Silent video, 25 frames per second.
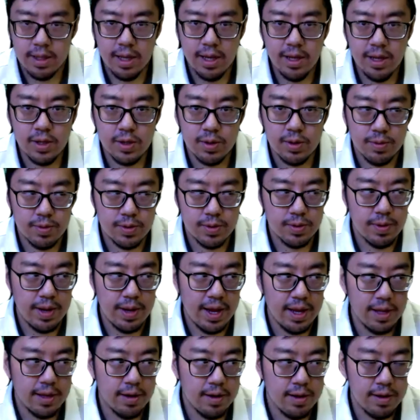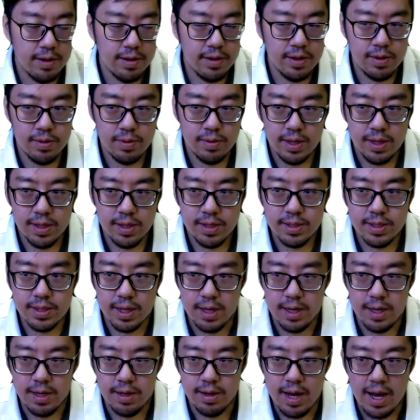think to to add on to this
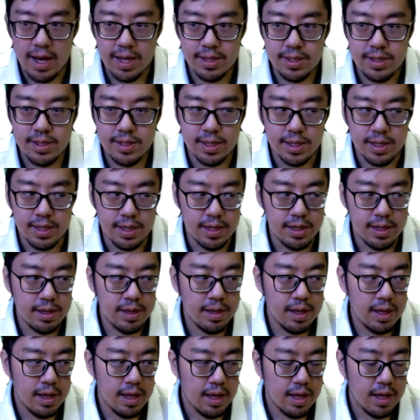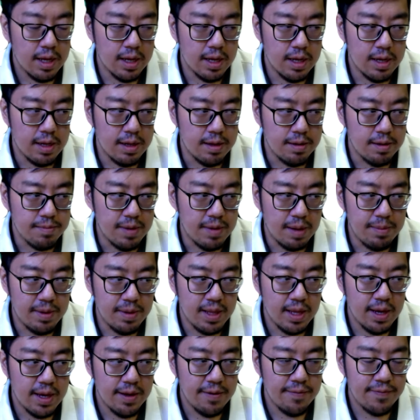uh, answer, um, I
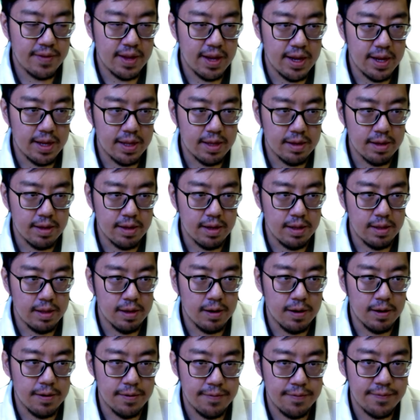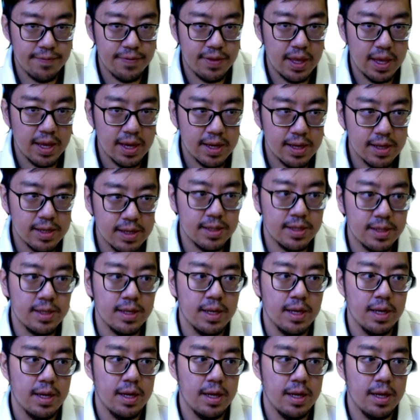believe that a lot of things